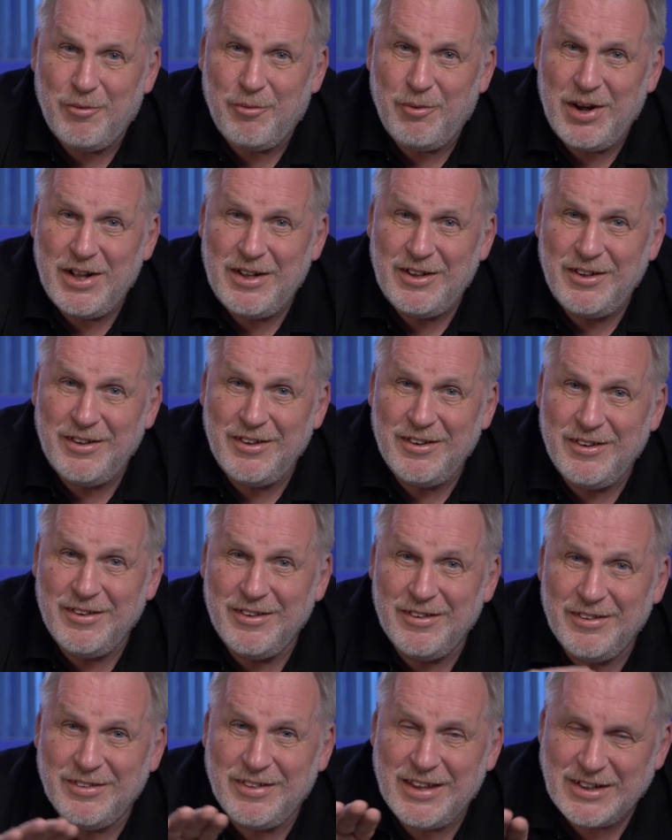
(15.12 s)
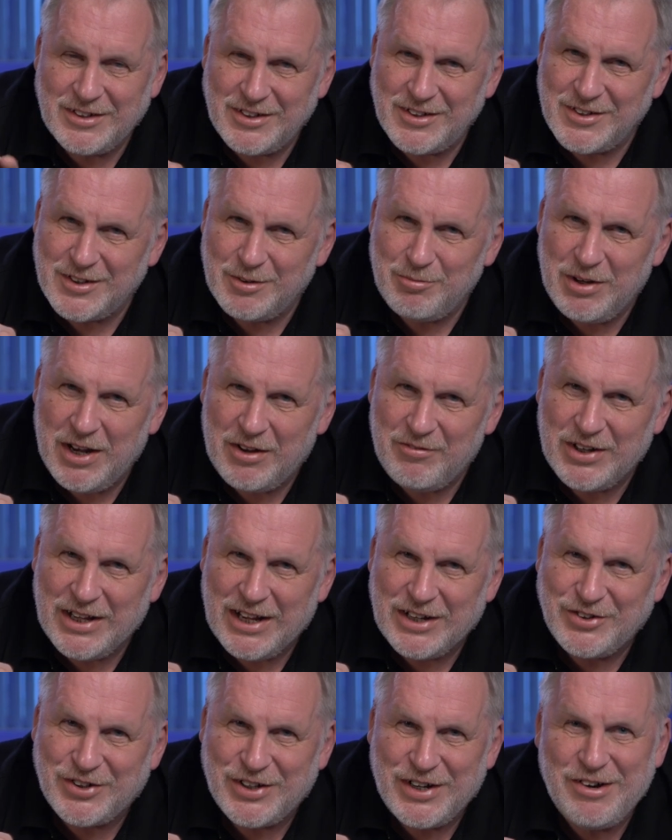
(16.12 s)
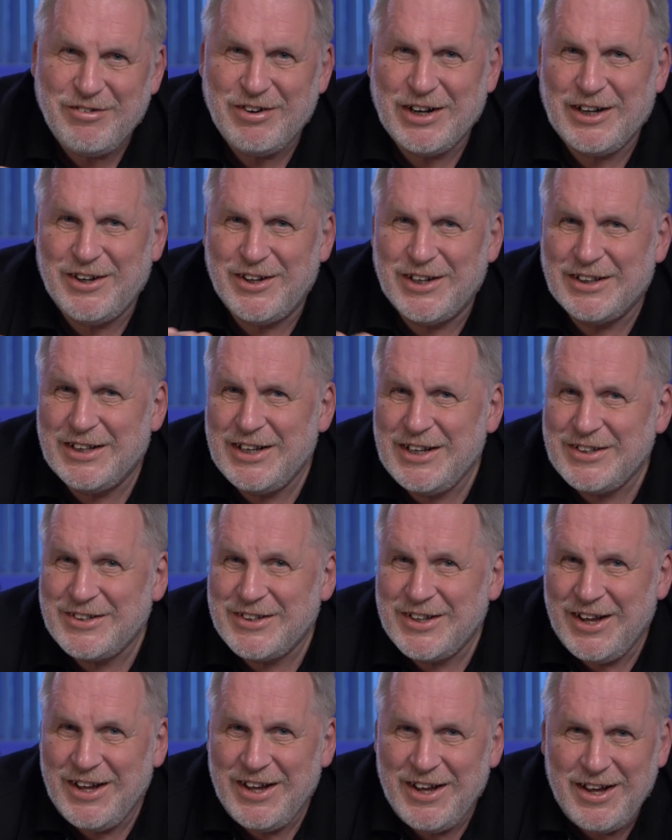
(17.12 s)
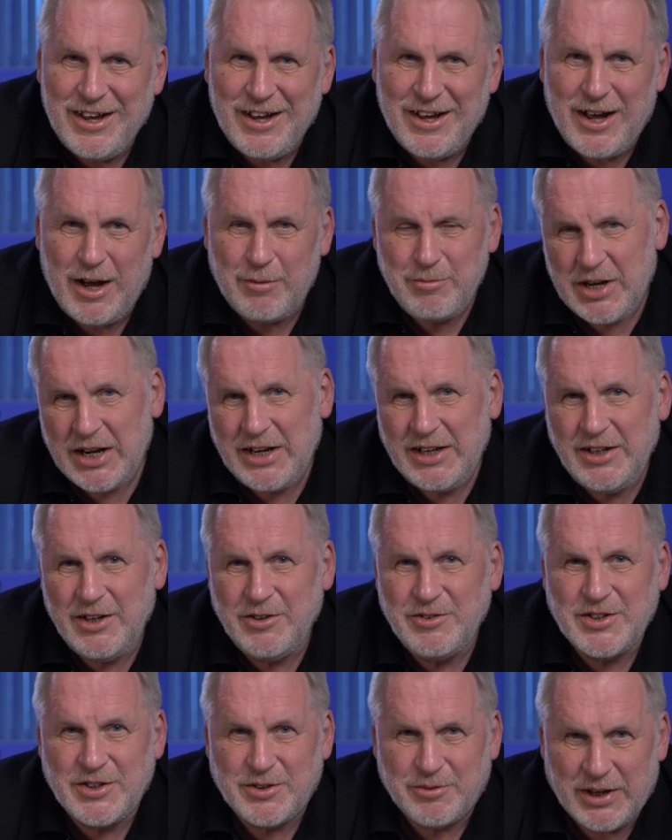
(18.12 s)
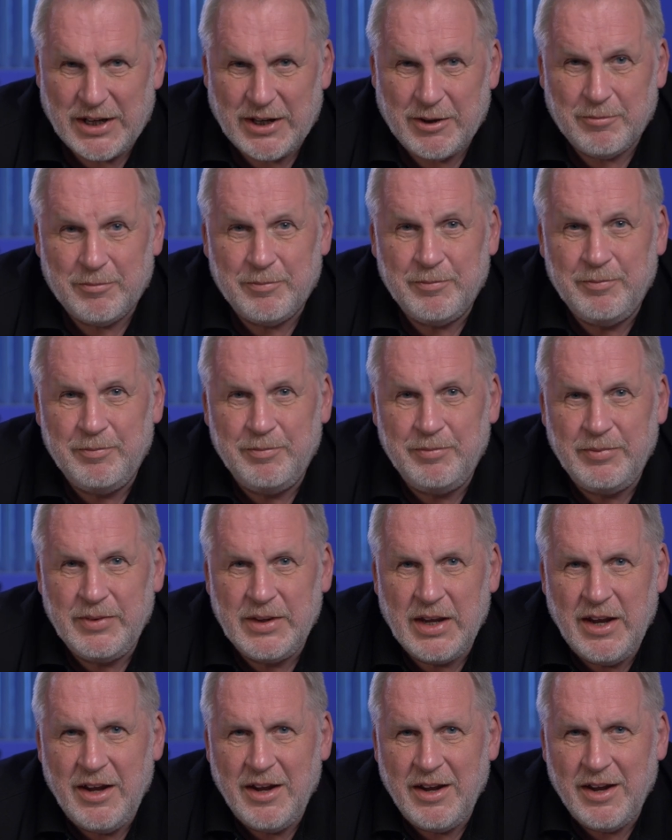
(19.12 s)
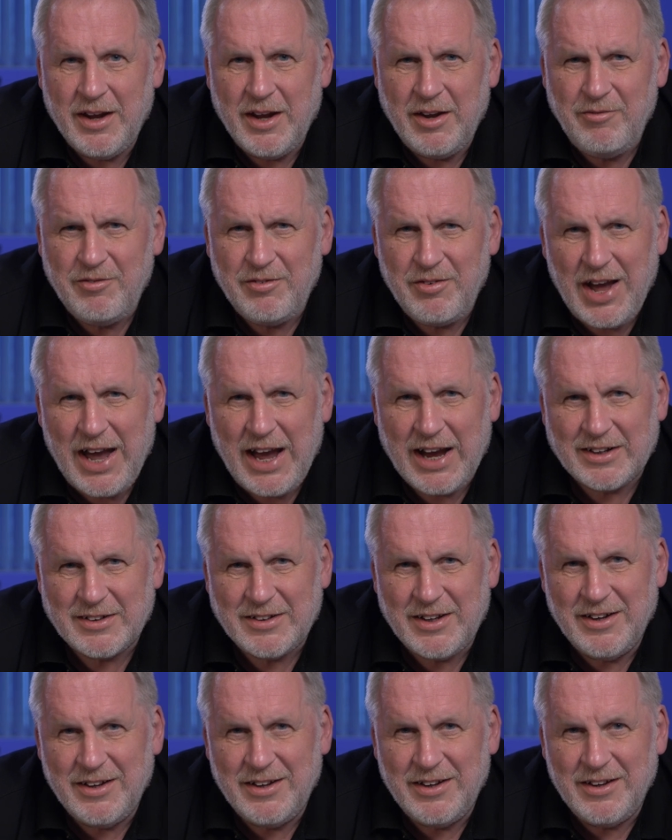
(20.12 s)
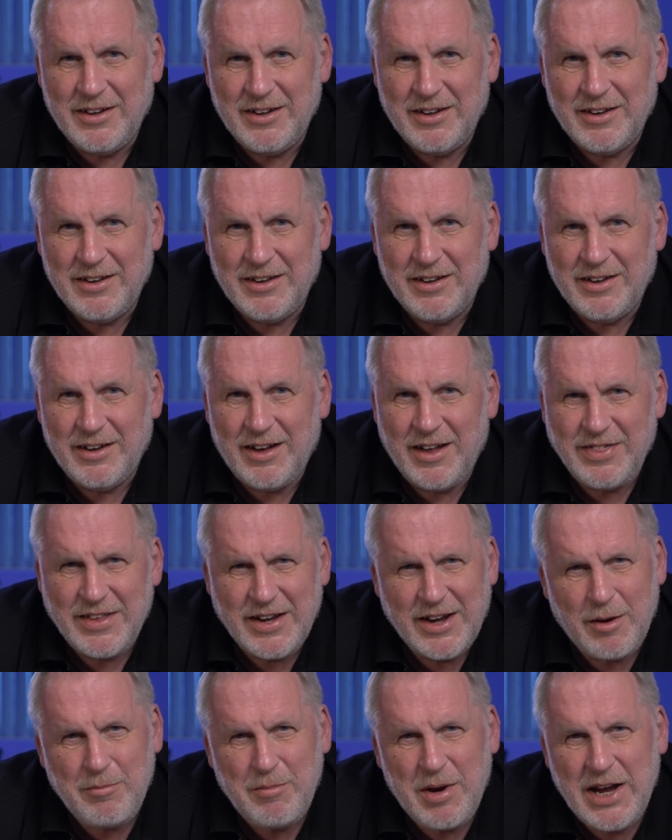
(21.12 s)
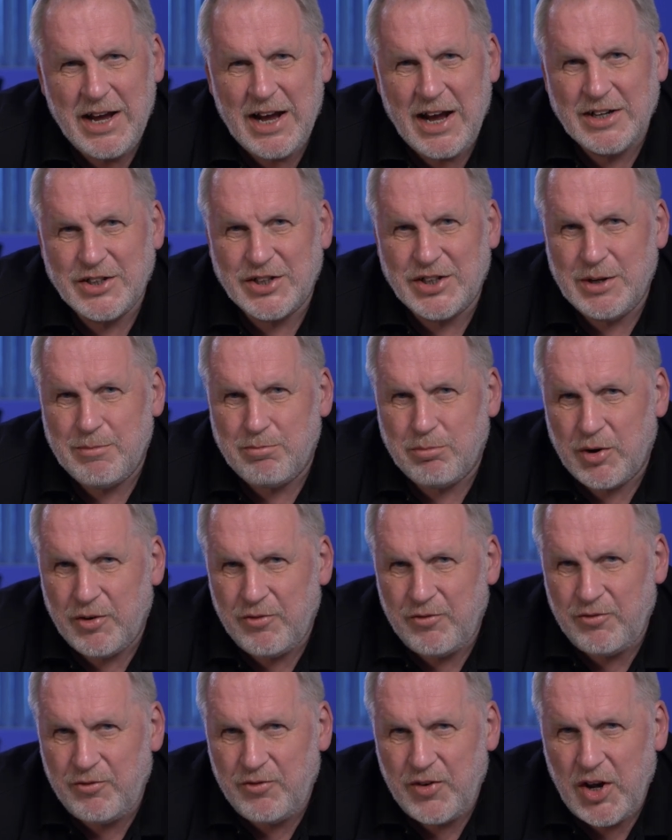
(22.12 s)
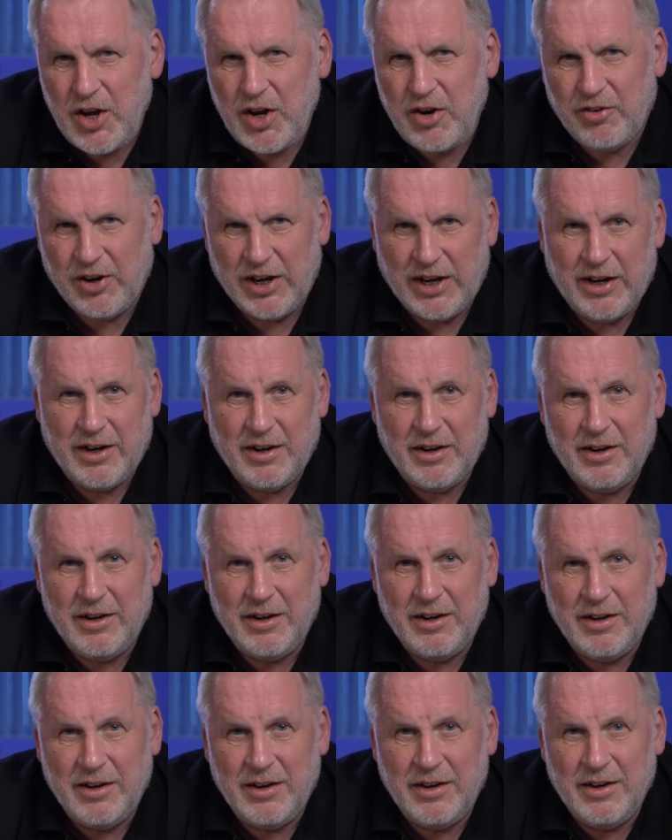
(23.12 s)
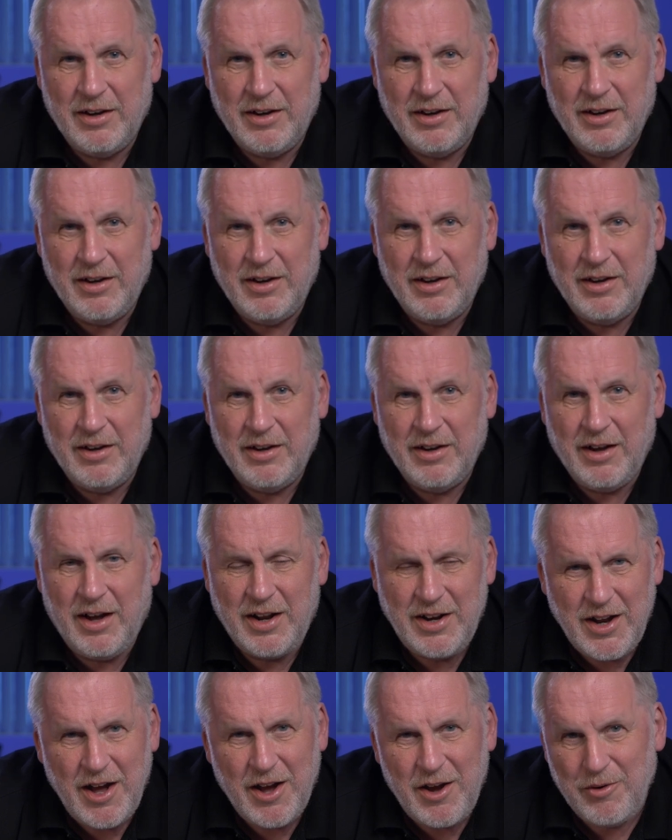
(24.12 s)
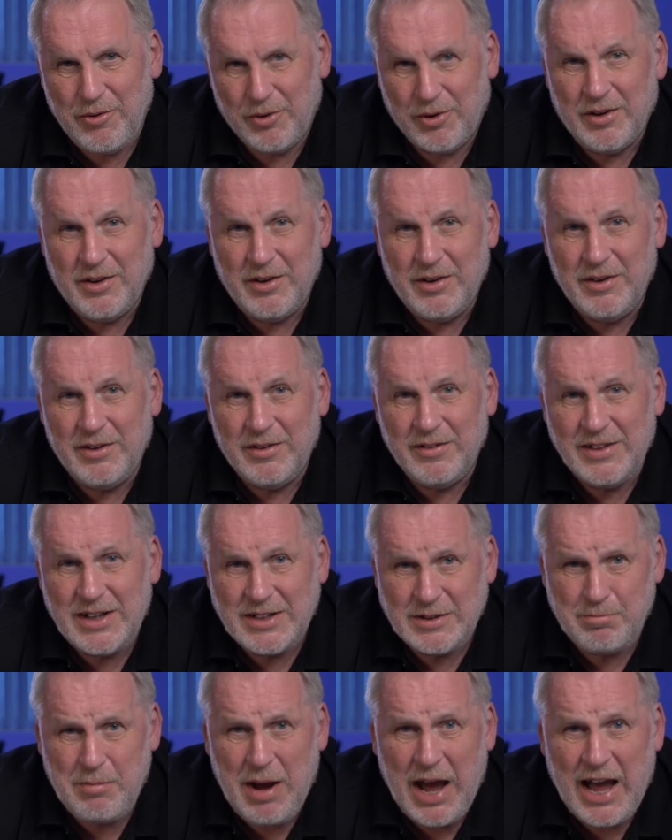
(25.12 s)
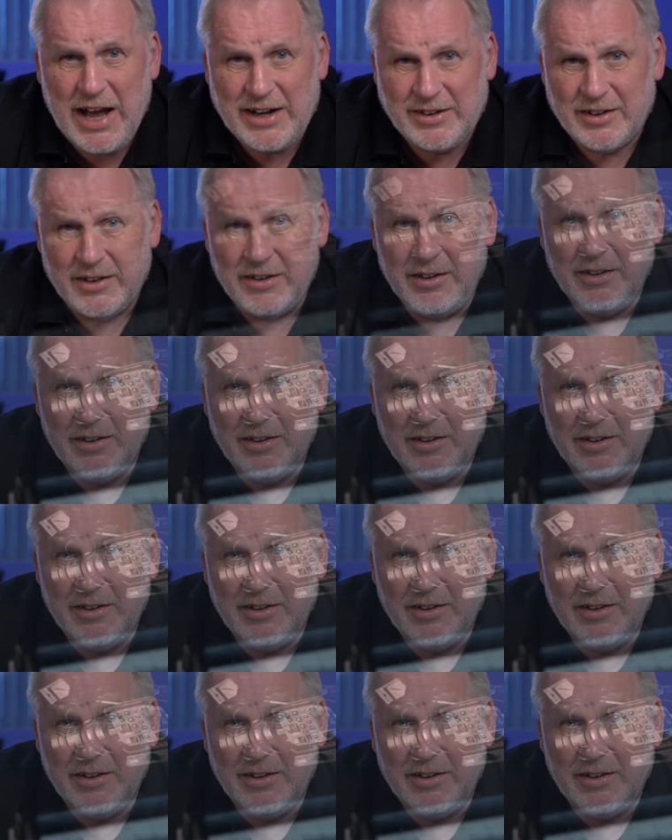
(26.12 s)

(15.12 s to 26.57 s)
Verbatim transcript: Well, thanks to some lovely engineering like this, I'm getting used to it. In fact, I think I might actually prefer it. I know, that's mad.